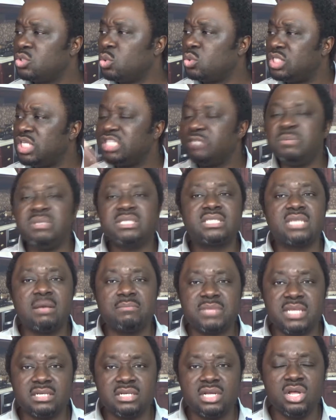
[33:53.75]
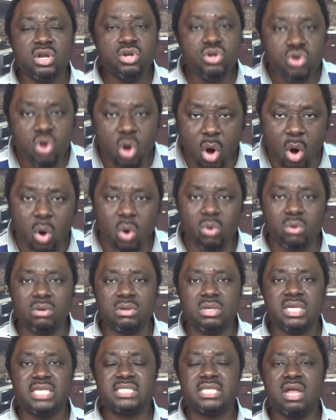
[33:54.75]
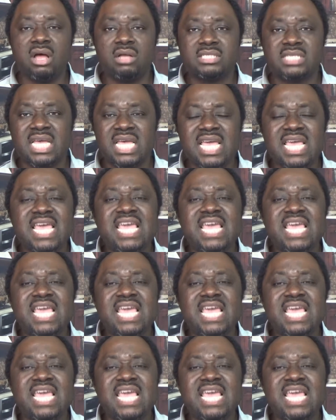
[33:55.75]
to teach me something. No, it's not.